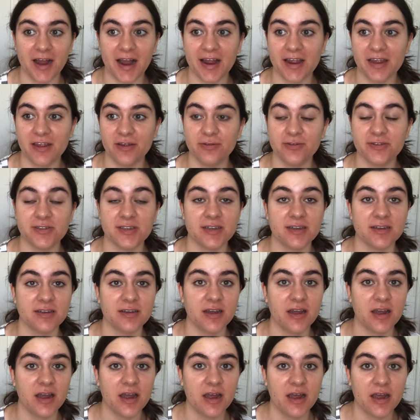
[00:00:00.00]
I use it
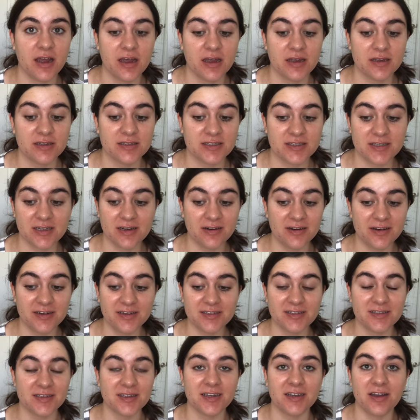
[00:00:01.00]

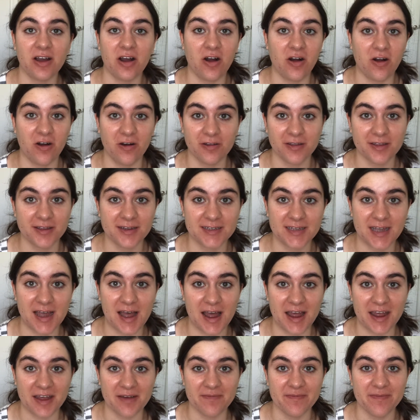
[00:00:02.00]
seriously all the
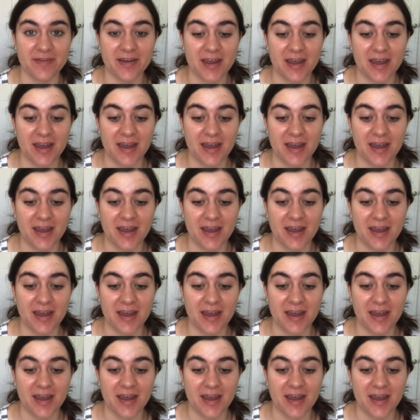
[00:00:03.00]
time